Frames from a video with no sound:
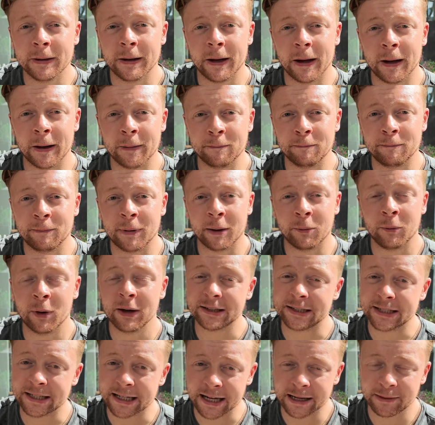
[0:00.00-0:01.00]
But
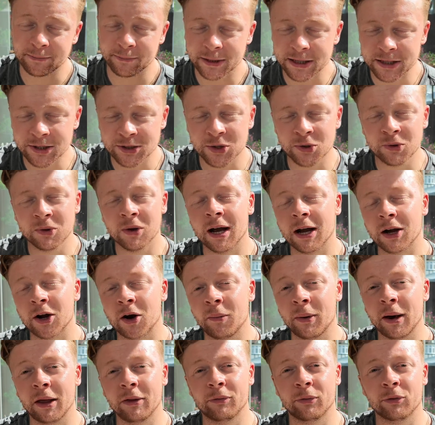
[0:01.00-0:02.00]
once again, please do like,
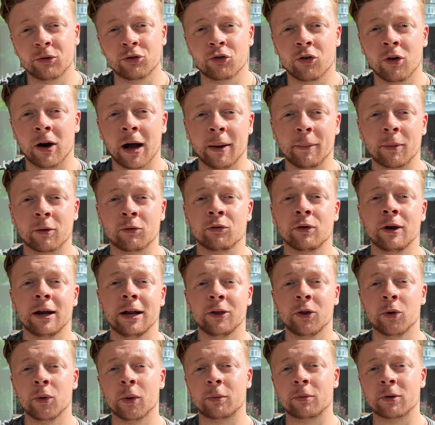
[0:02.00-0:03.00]
comment, and subscribe. I
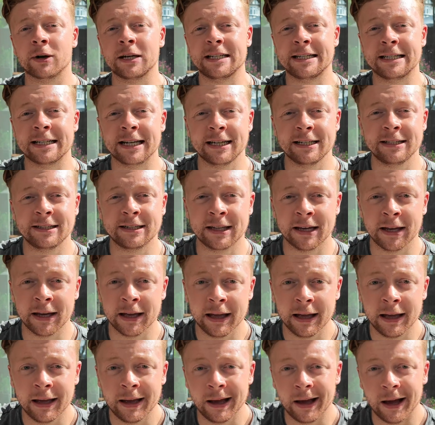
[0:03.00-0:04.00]
really do appreciate
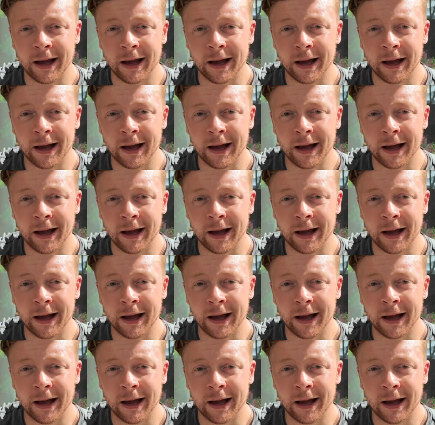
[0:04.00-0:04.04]
it.